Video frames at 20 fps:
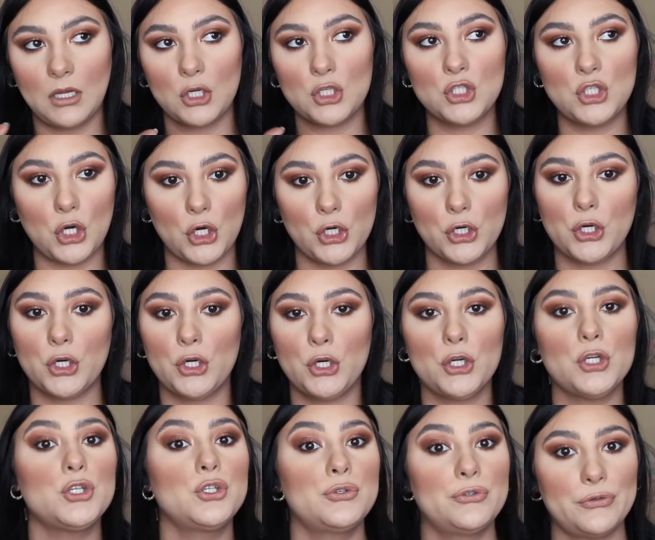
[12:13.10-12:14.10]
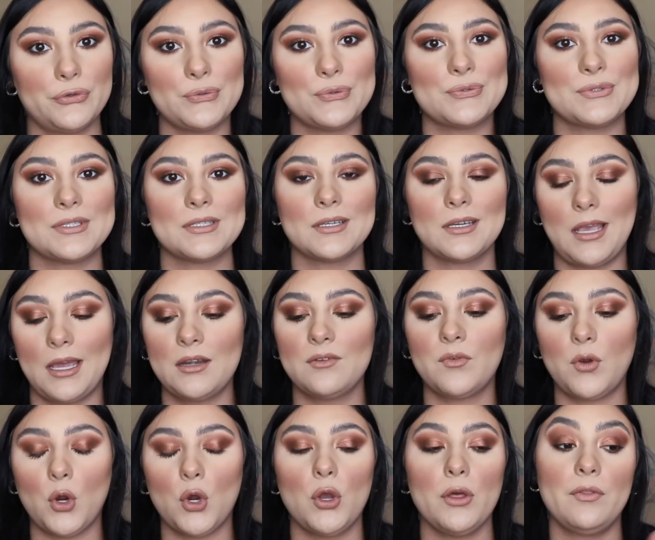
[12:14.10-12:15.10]
darker neutrals kind of
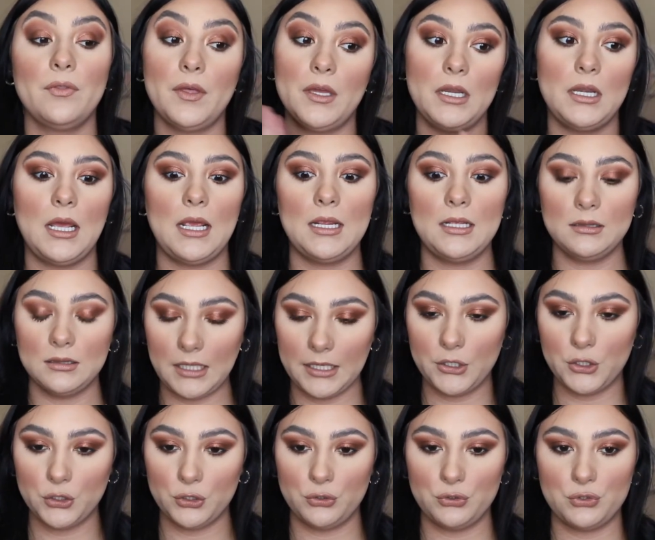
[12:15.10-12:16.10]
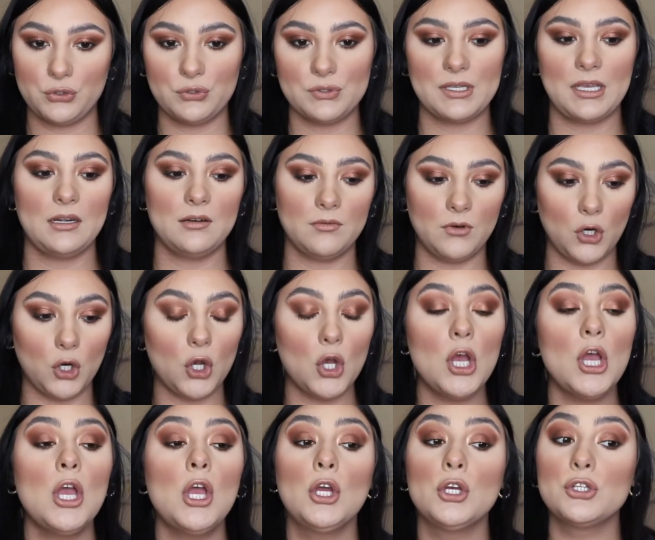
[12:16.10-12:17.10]
girl than a lighter neutrals kind of girl.
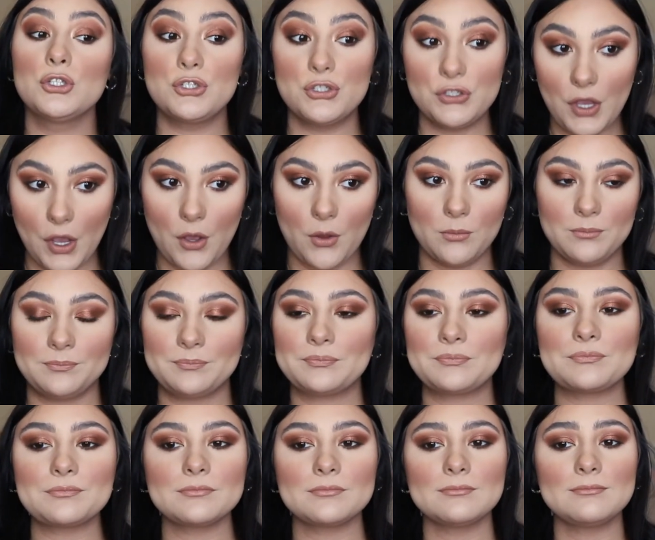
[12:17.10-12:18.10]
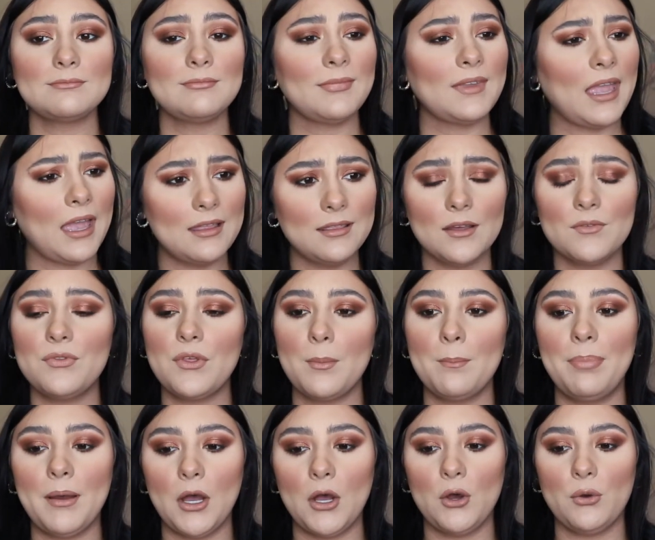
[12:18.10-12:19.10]
So I love them
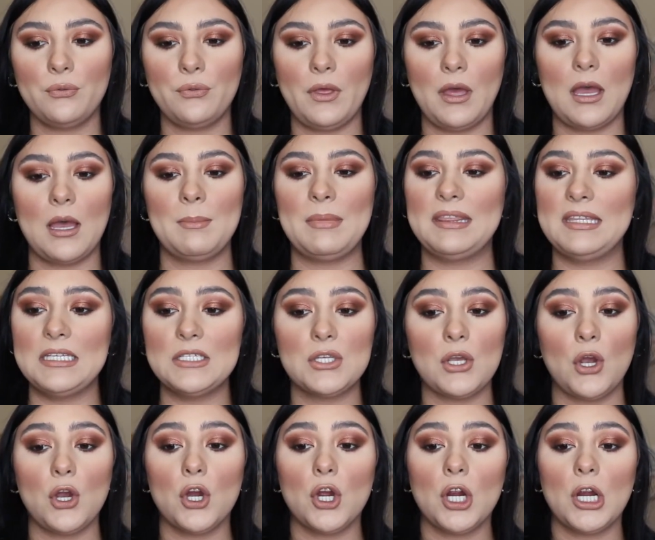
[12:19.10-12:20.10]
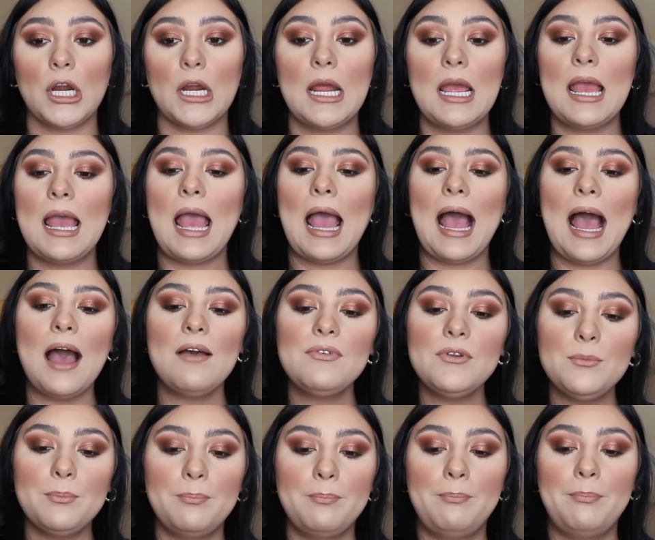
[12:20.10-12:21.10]
both. These
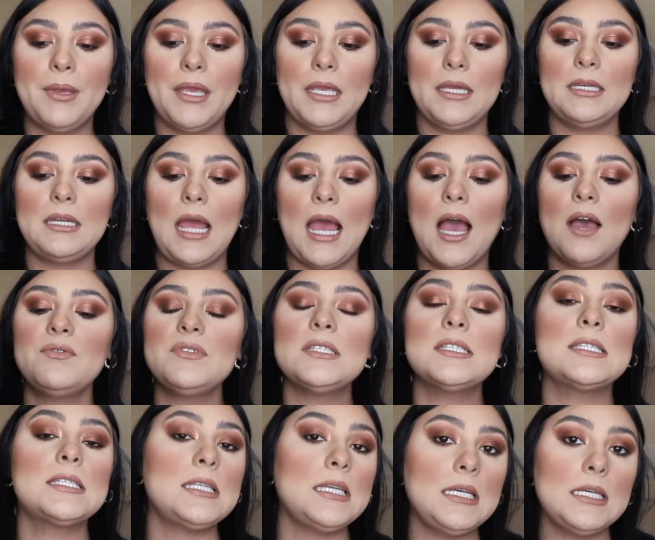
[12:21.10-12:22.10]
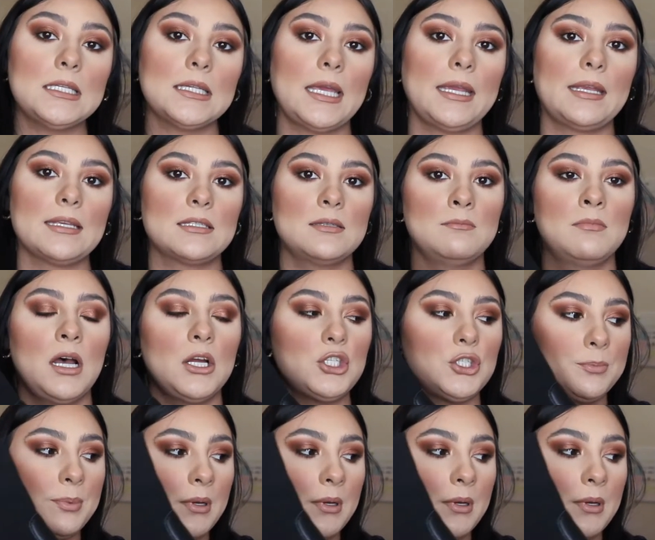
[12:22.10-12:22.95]
haven't seen like as much